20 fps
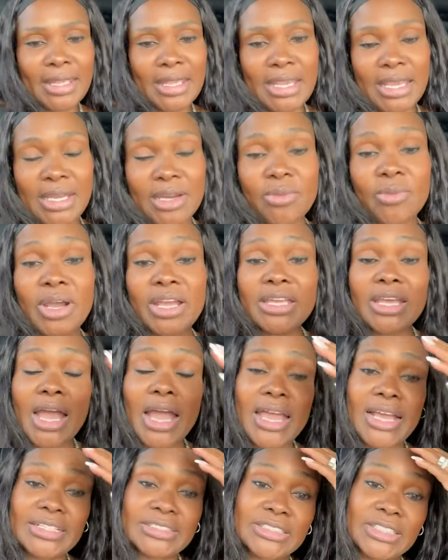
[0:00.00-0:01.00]
Anyway,
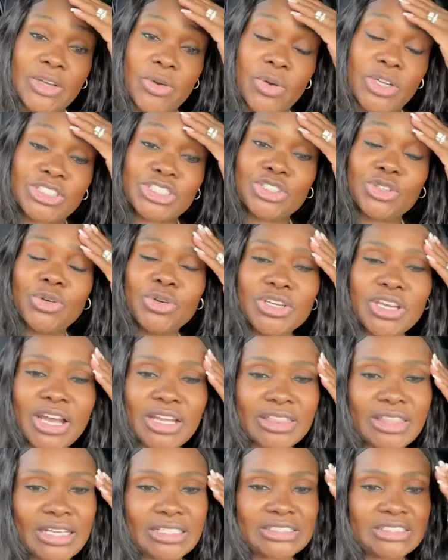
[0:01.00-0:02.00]
y'all answer the question. Who
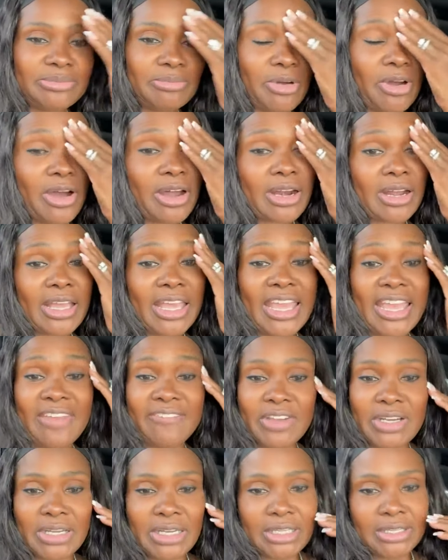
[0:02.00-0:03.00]
y'all think smarter,
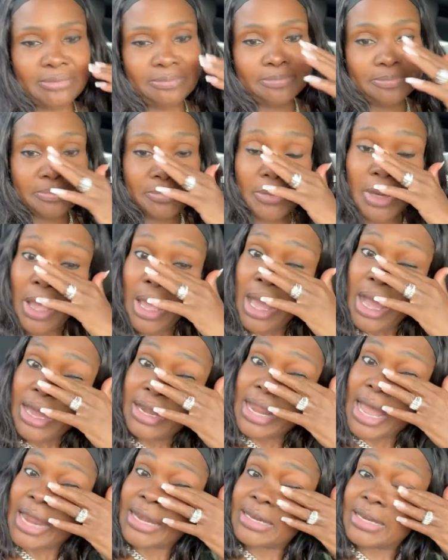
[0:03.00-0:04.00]
Heavenly
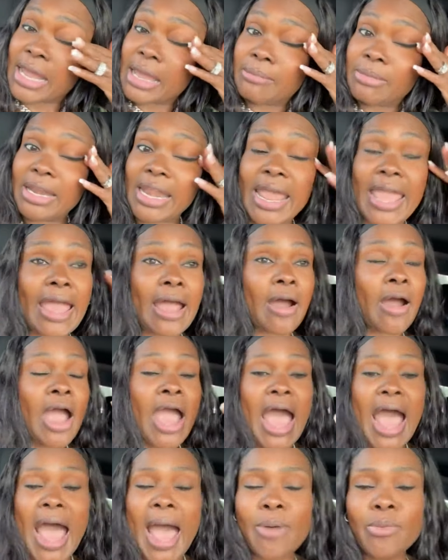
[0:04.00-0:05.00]
or Dr. Damon? Now,
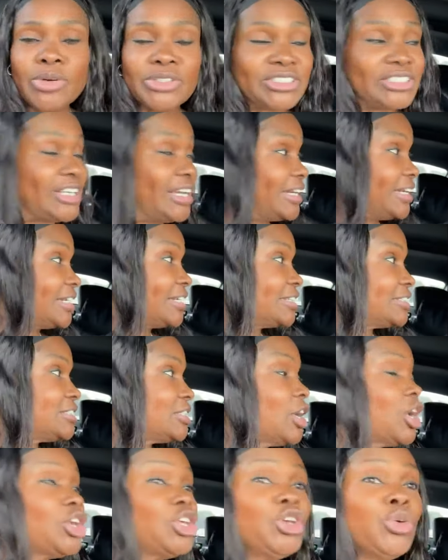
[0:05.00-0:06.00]
I will say this.
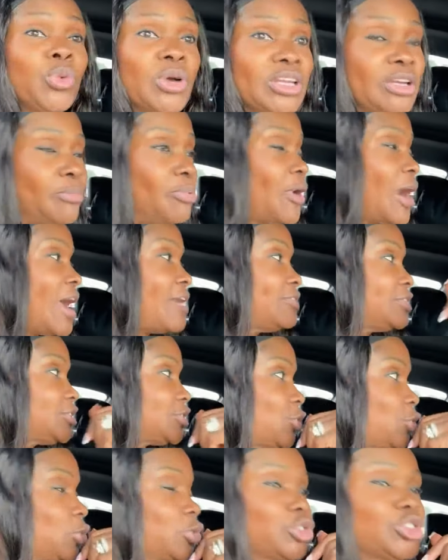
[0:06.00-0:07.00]
You went to private
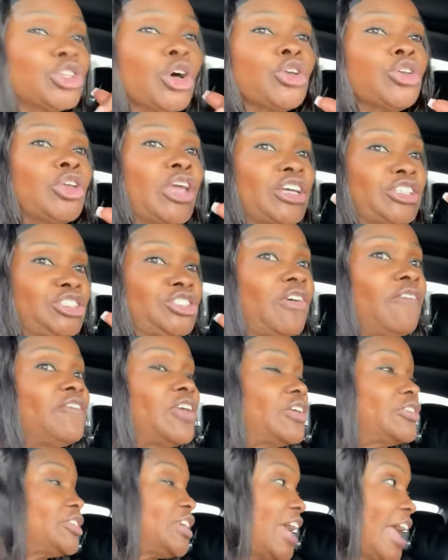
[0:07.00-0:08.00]
school, so yes, your
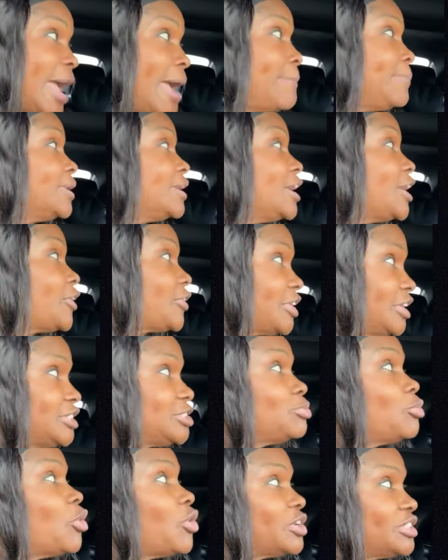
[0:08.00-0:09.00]
vocabulary
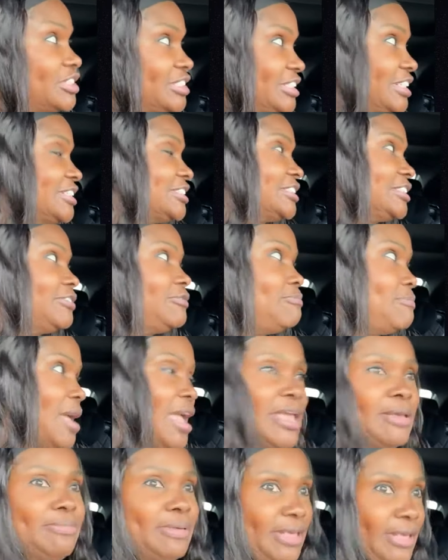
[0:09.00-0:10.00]
is more extensive,
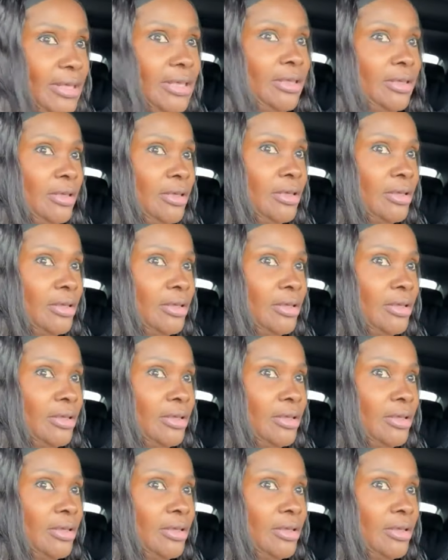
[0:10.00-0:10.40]
maybe.